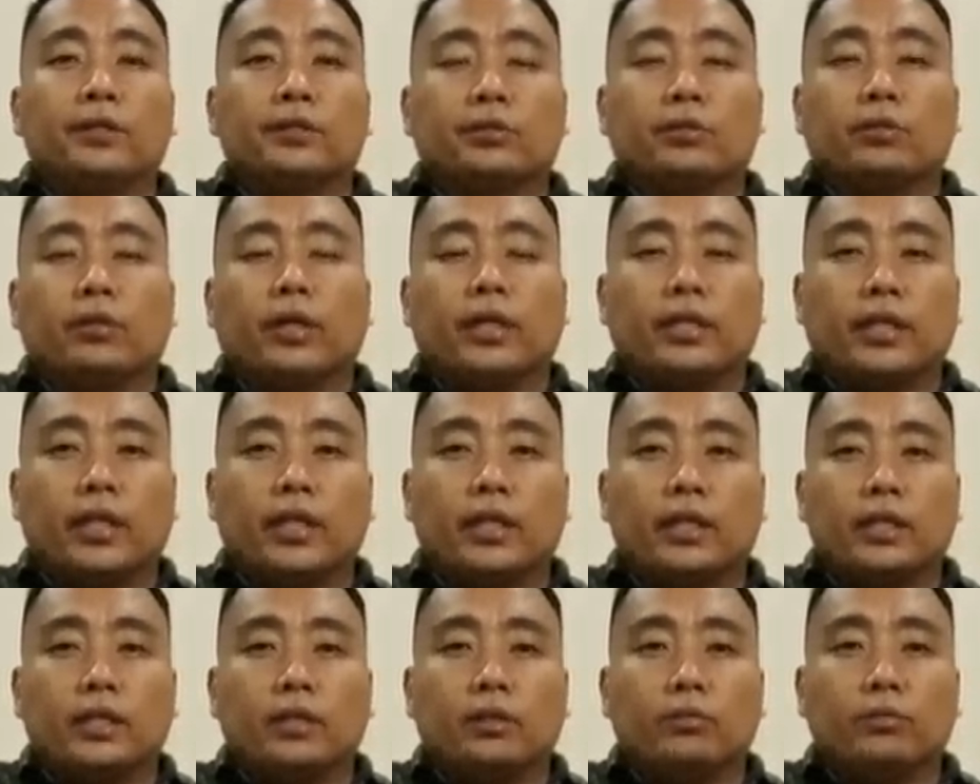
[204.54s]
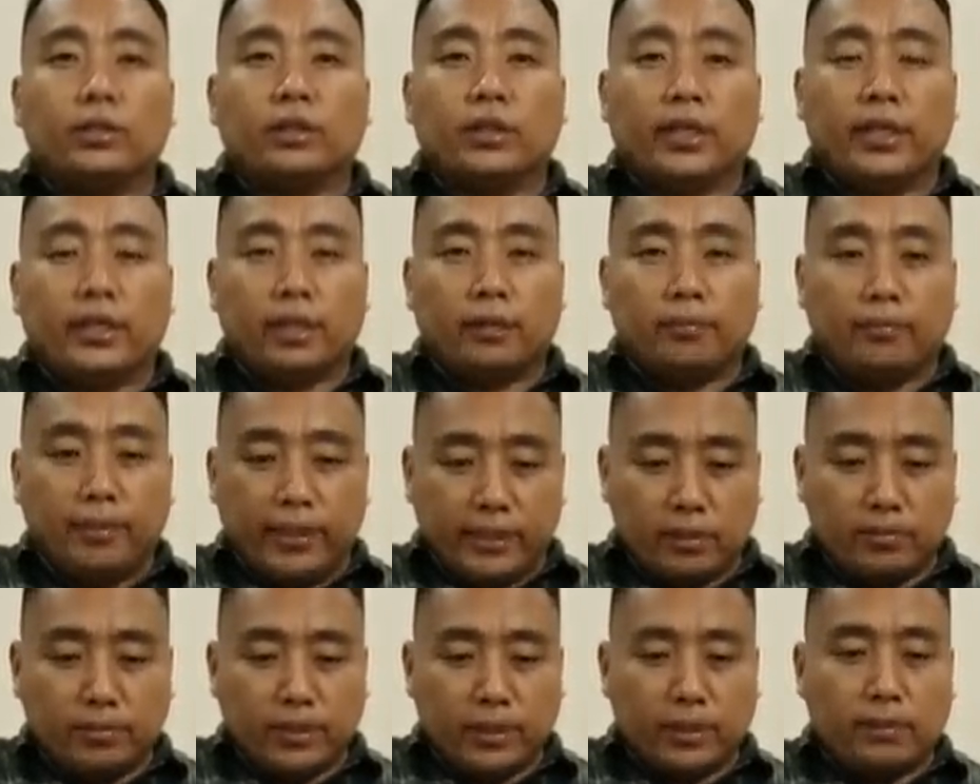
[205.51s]
So I think we tried our
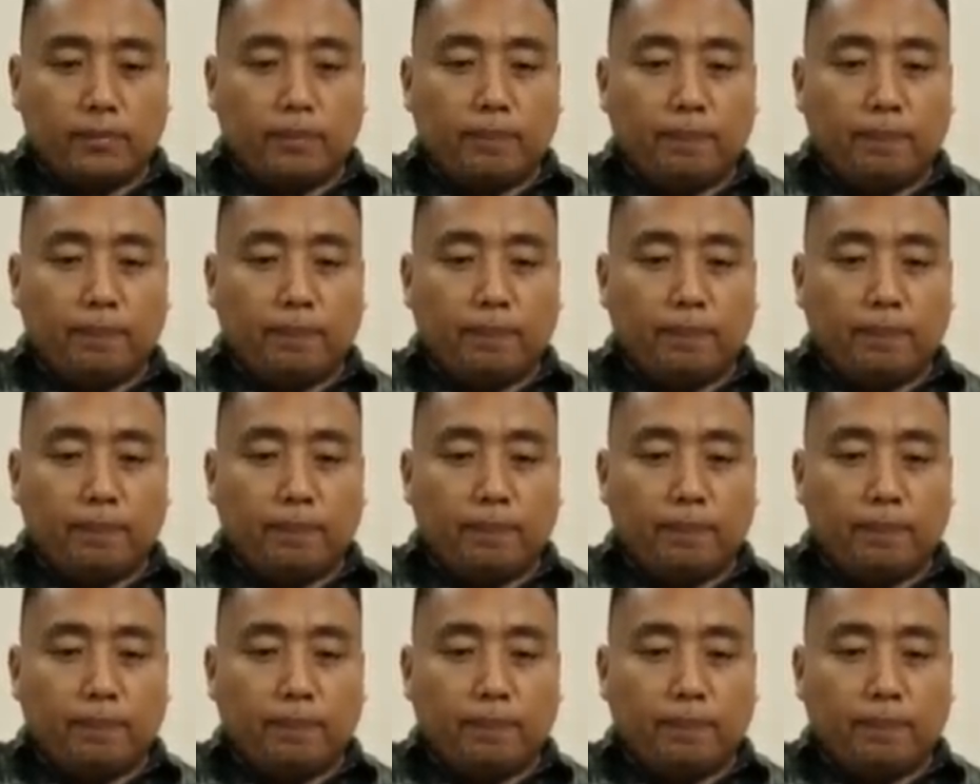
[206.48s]
best, but